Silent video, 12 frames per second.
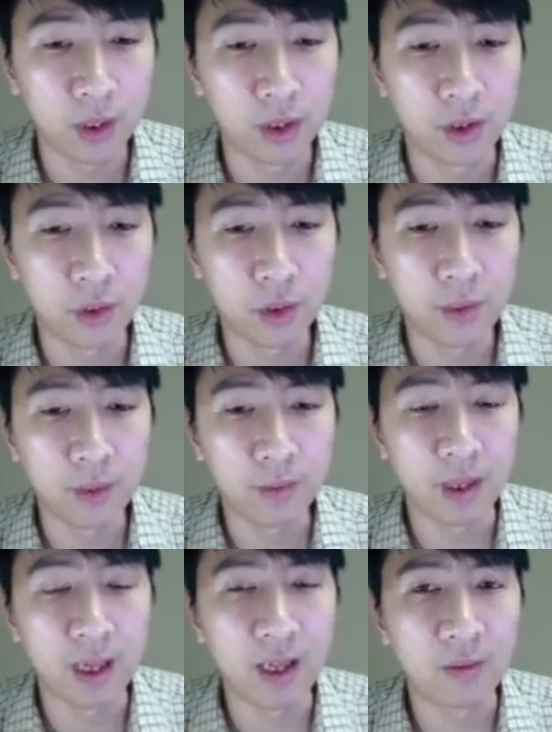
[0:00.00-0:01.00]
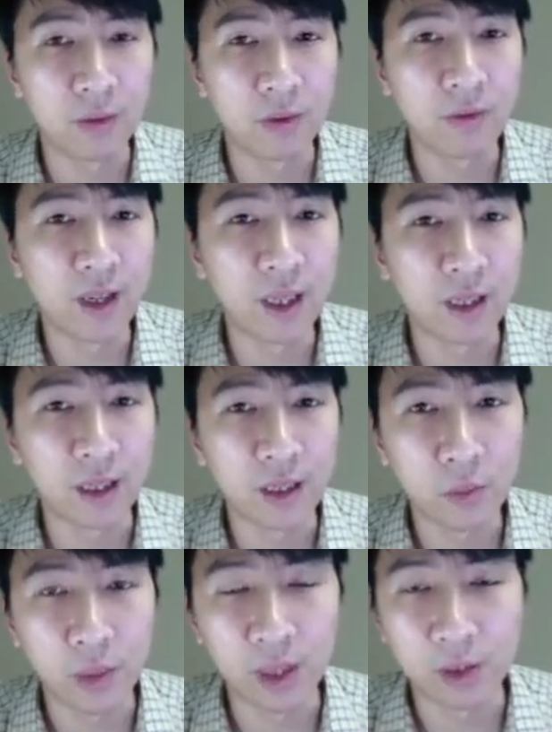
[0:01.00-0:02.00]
the Jewish people have to find another way